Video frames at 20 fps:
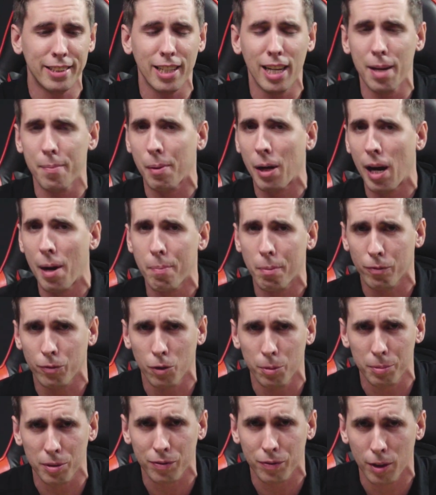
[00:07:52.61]
temp, high
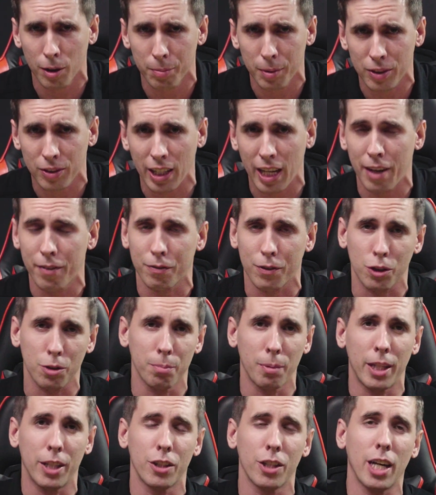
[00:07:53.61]
performance filaments at
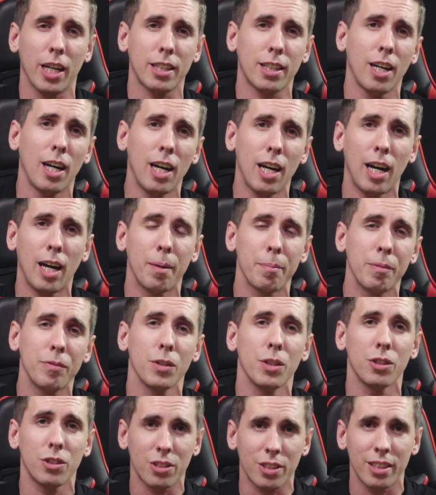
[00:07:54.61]
visionminer.com.
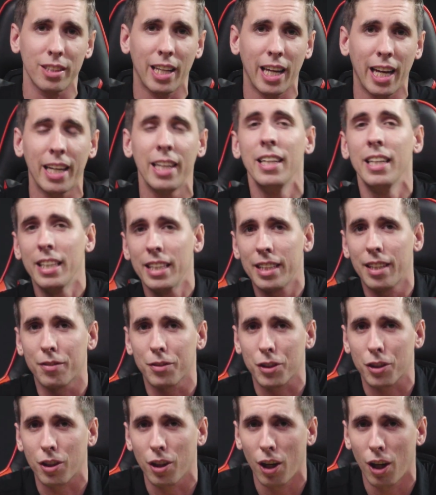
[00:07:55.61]
If you're interested in that,
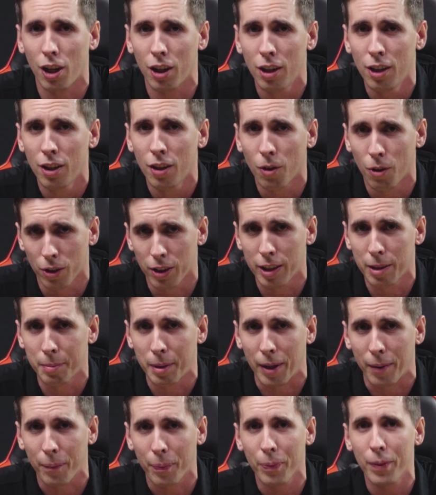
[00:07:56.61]
give us a call or an
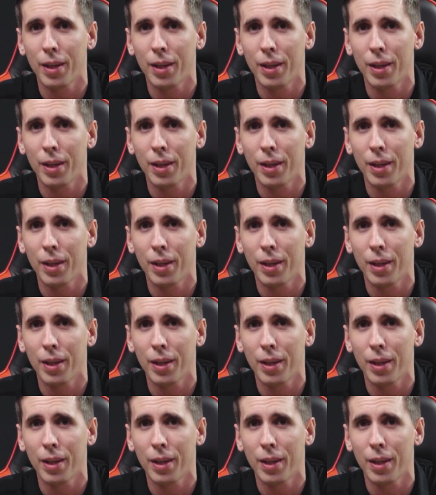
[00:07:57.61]
email.